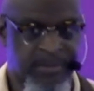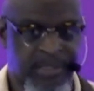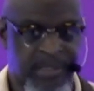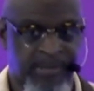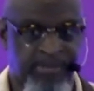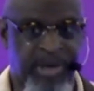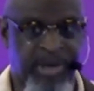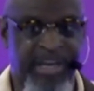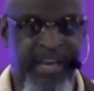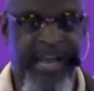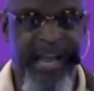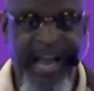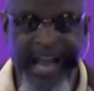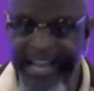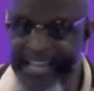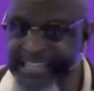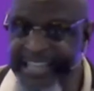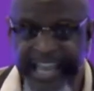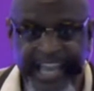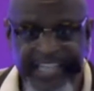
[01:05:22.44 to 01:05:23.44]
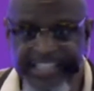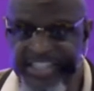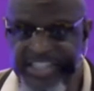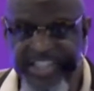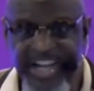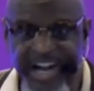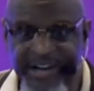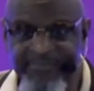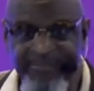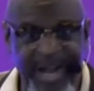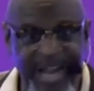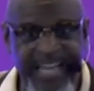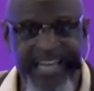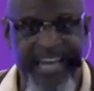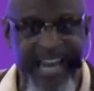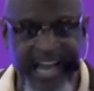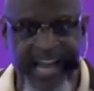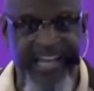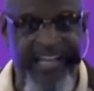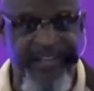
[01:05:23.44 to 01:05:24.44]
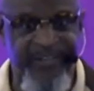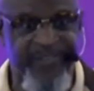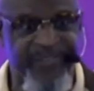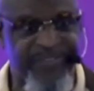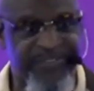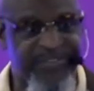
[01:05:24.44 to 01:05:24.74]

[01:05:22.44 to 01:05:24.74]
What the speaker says: But I can't stop my life